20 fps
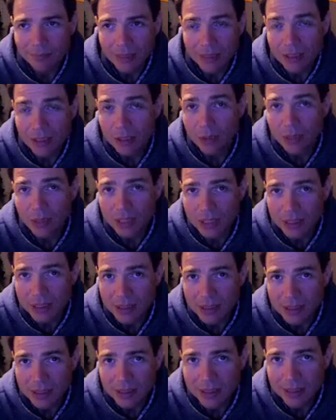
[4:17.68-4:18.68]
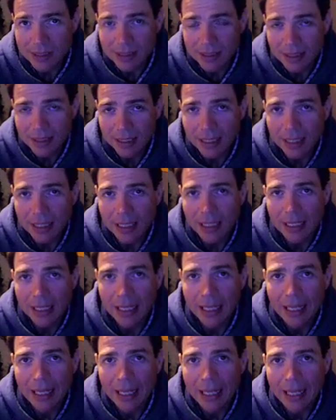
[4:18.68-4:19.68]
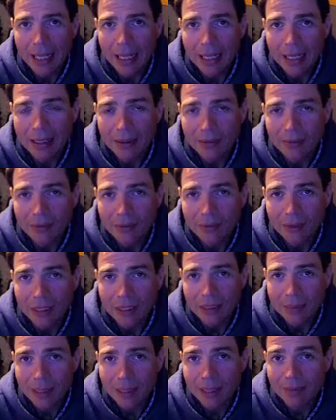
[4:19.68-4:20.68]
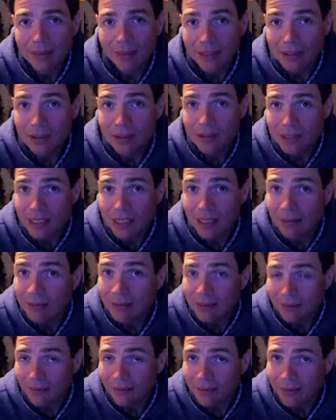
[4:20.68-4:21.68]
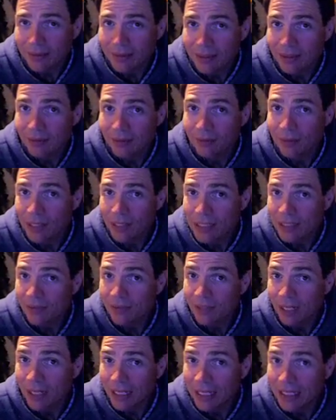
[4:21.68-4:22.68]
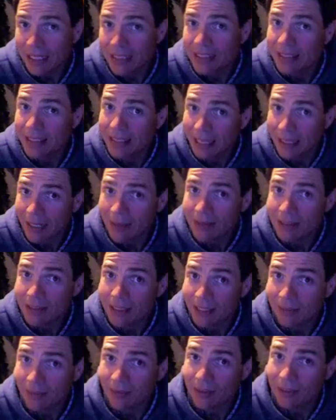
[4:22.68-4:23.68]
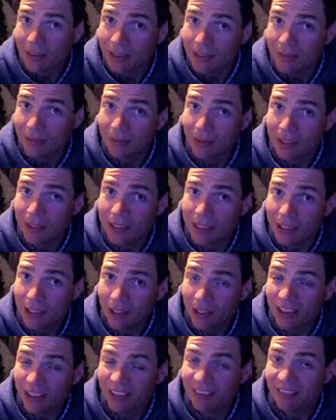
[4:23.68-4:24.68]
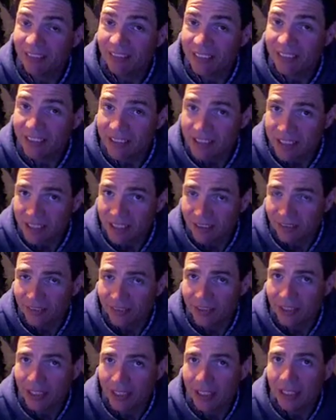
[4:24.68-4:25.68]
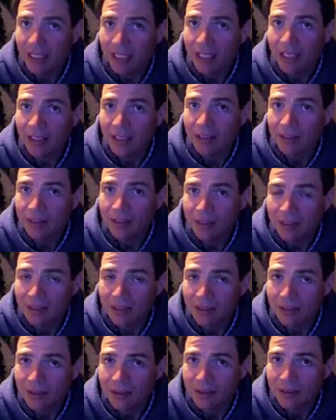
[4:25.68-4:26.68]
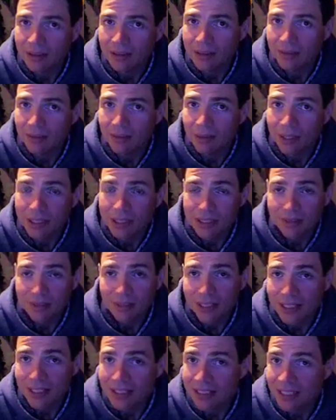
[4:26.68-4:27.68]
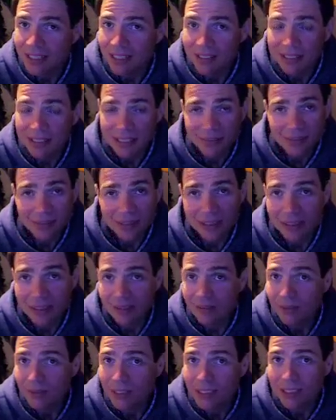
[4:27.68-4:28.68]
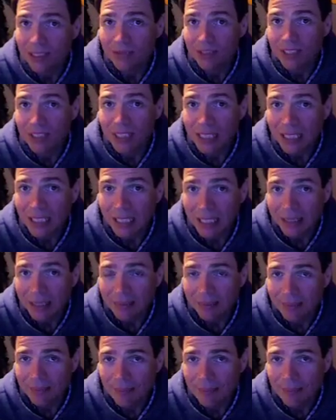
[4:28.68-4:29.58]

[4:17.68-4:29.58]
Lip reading: Intuitions. If you think about it, they do sound different. So the voice of your head sounds different than the voice of your heart. It feels different. The voice of your head sounds different than the voice of your gut.